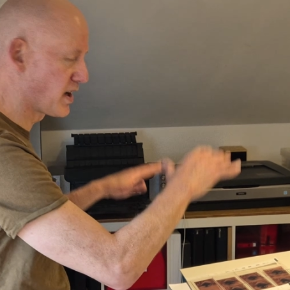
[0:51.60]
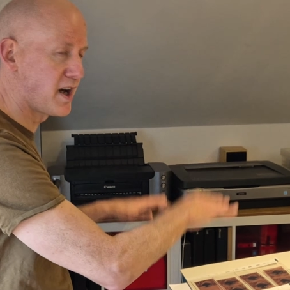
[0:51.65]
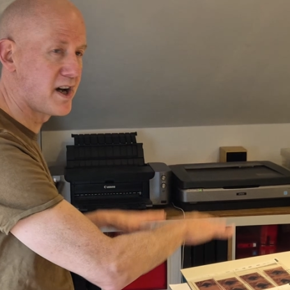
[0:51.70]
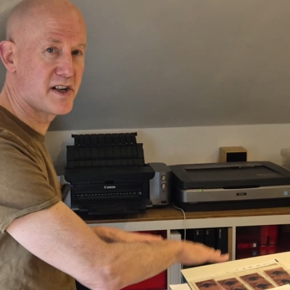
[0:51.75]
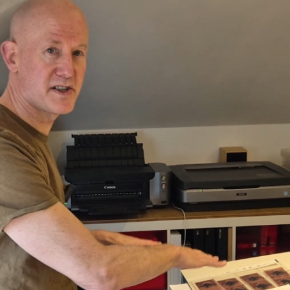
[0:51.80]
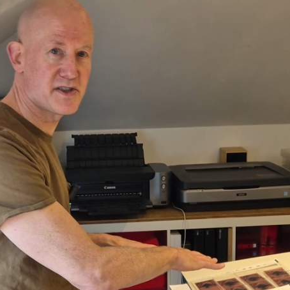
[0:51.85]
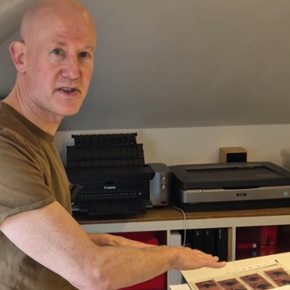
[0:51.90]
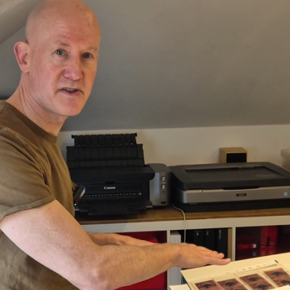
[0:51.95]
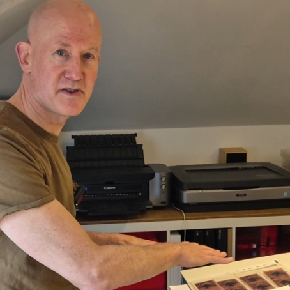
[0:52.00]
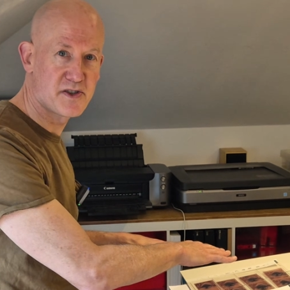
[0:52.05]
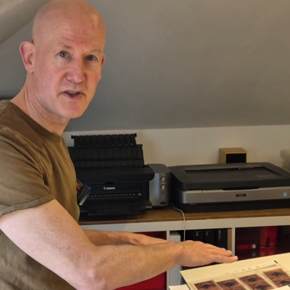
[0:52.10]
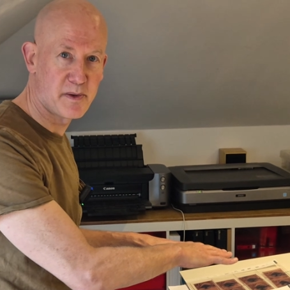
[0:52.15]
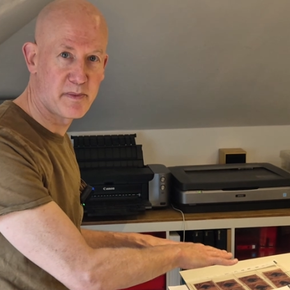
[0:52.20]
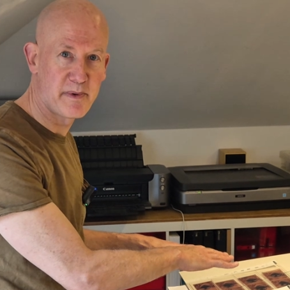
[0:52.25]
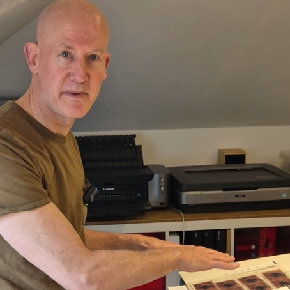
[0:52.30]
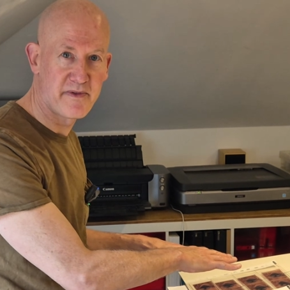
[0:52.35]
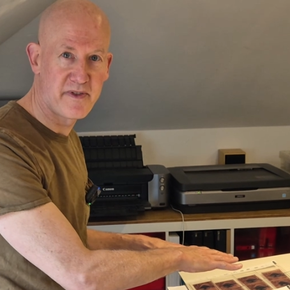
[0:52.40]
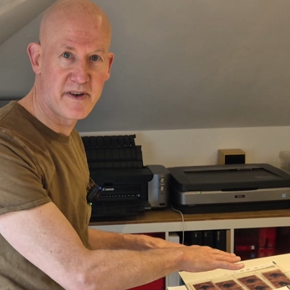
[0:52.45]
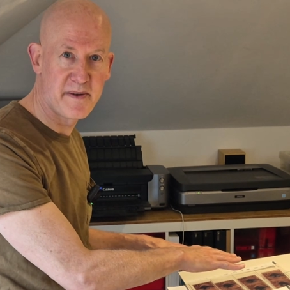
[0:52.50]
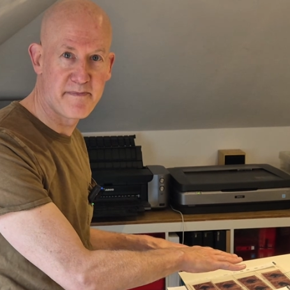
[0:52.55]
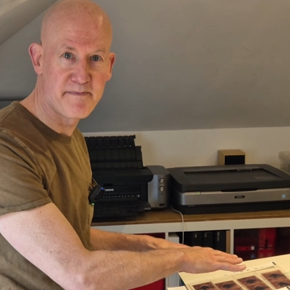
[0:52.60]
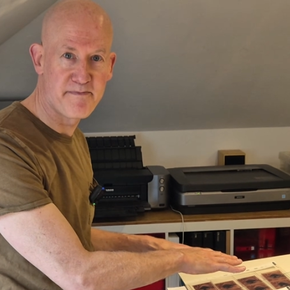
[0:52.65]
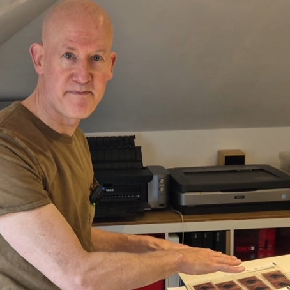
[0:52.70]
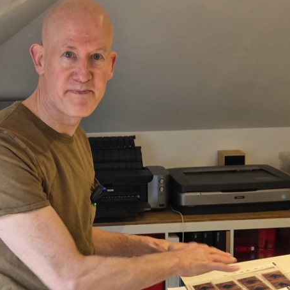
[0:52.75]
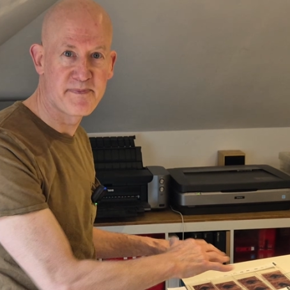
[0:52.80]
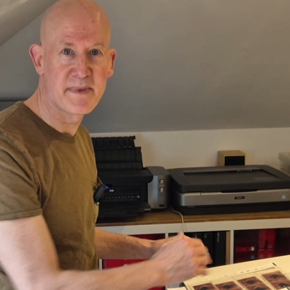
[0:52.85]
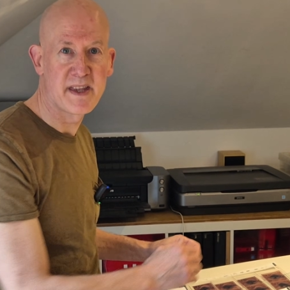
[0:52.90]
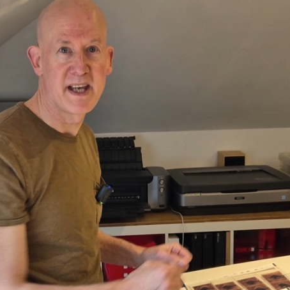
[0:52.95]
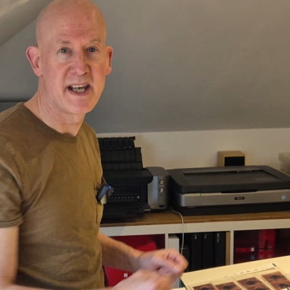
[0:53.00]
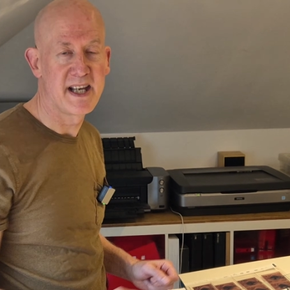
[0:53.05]
glass on top of them,
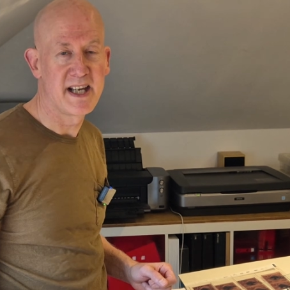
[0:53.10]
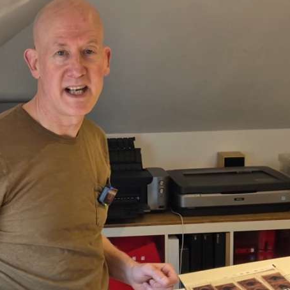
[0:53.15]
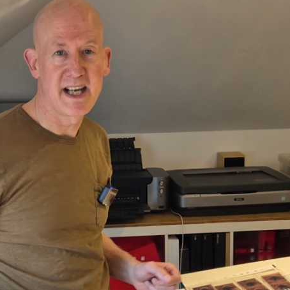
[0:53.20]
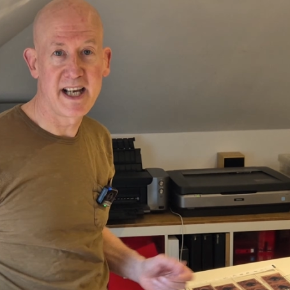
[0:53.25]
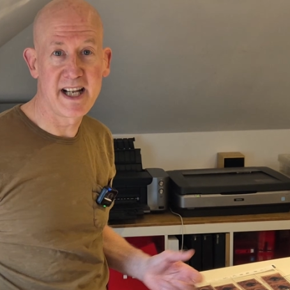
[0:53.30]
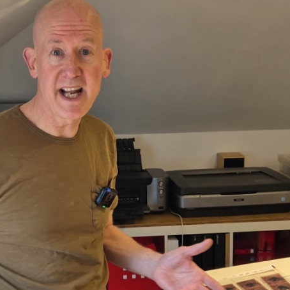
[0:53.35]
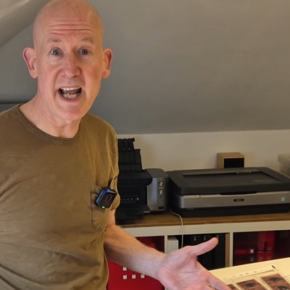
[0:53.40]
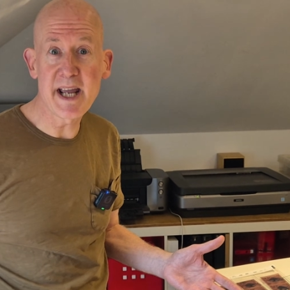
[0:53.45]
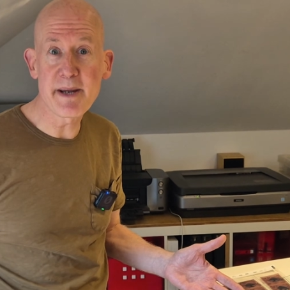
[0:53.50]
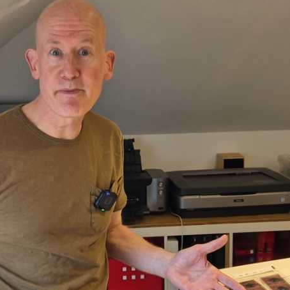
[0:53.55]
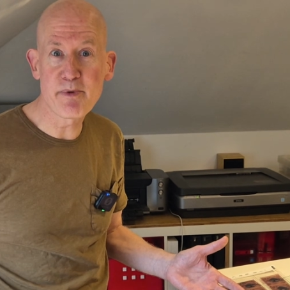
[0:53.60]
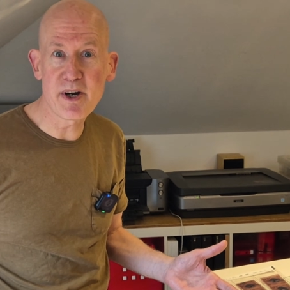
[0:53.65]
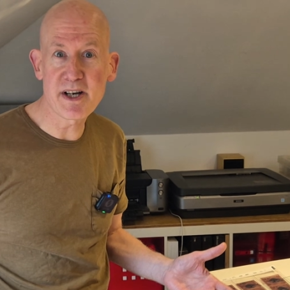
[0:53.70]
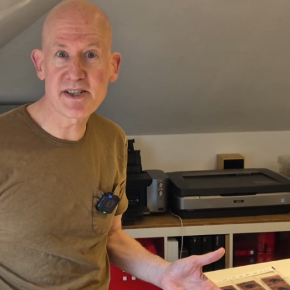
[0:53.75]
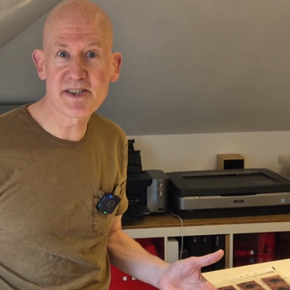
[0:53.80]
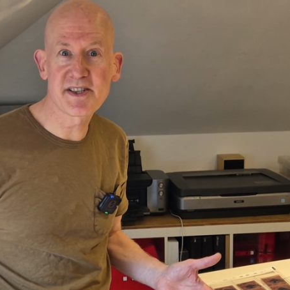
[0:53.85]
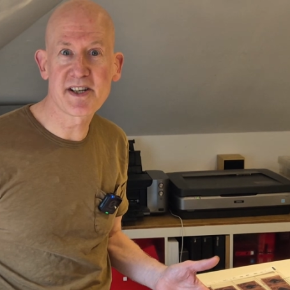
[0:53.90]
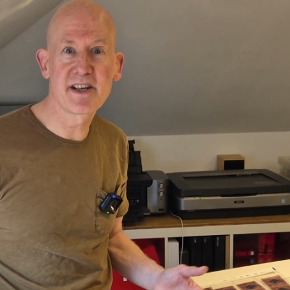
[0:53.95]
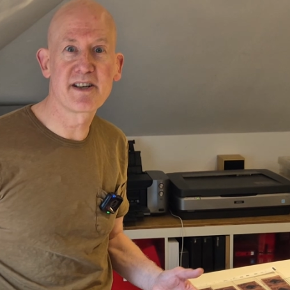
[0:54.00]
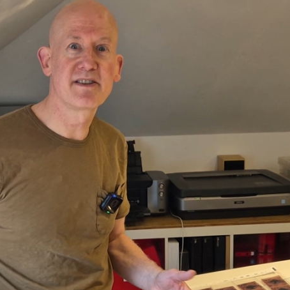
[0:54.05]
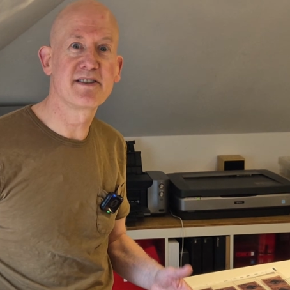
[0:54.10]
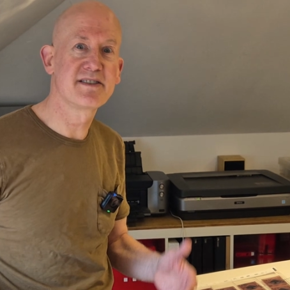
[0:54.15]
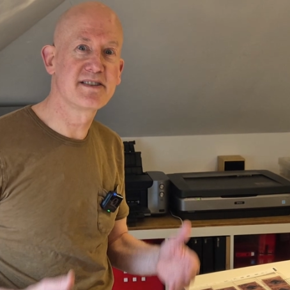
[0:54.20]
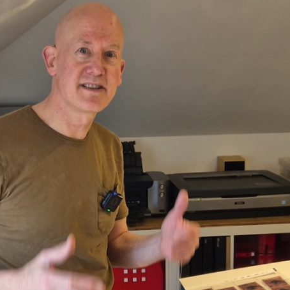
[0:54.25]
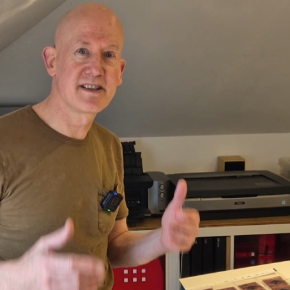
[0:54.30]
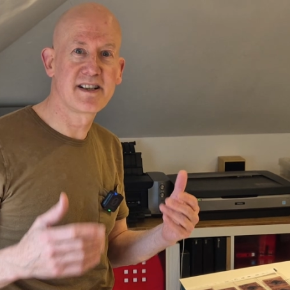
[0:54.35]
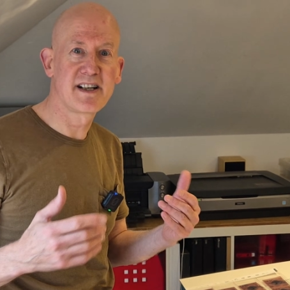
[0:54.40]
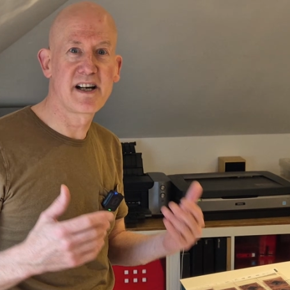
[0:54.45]
and hey presto,